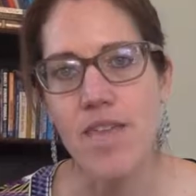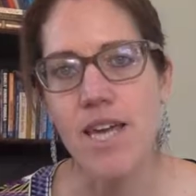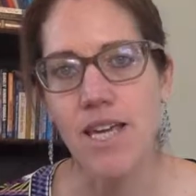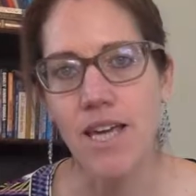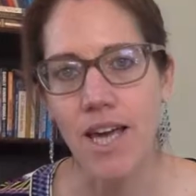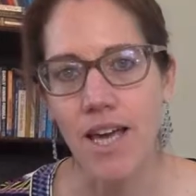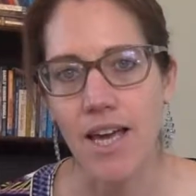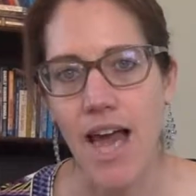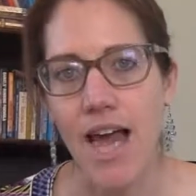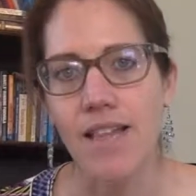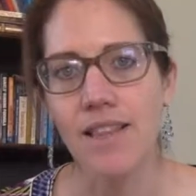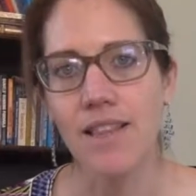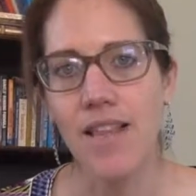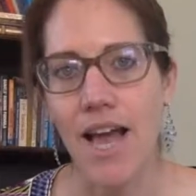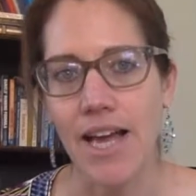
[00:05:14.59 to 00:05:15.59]
thinking
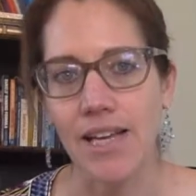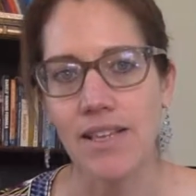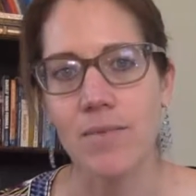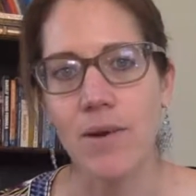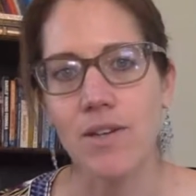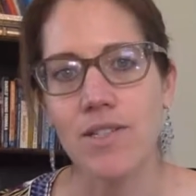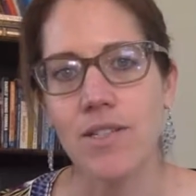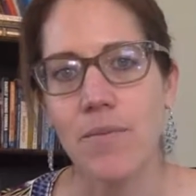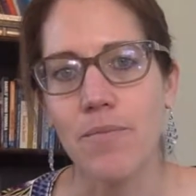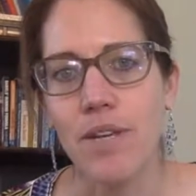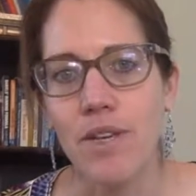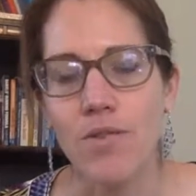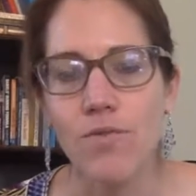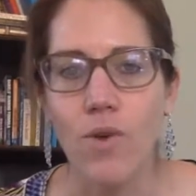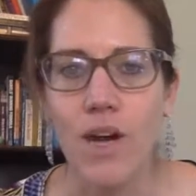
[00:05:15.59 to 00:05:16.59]
at length about
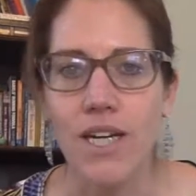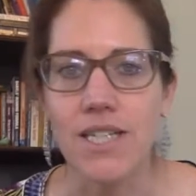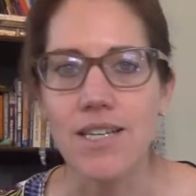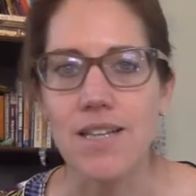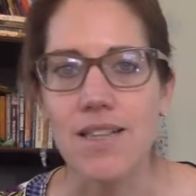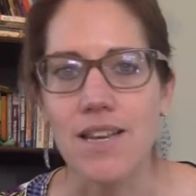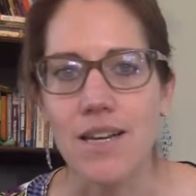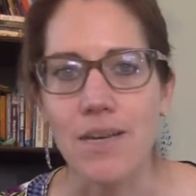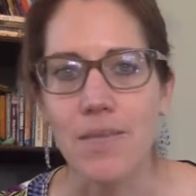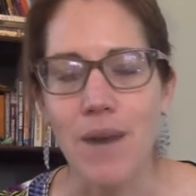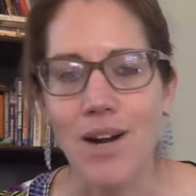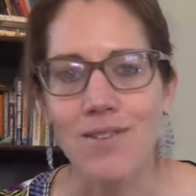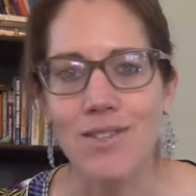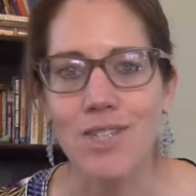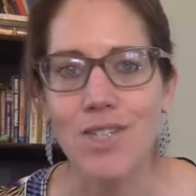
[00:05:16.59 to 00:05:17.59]
something you wanted to think
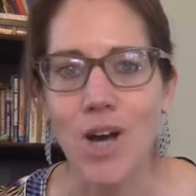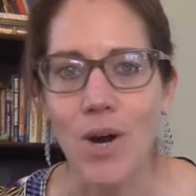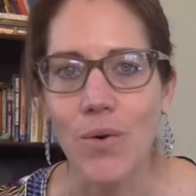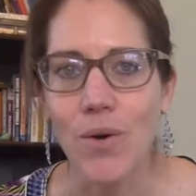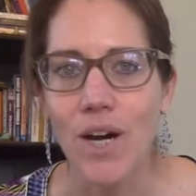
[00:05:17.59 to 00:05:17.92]
about. So